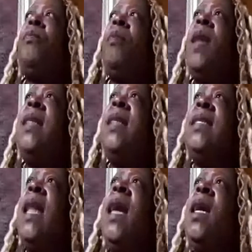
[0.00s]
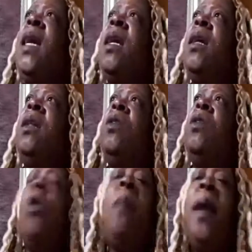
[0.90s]
it's like
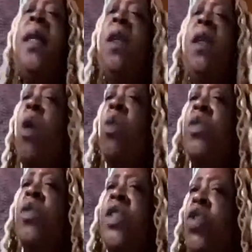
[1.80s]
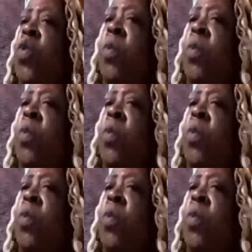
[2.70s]
nobody knows you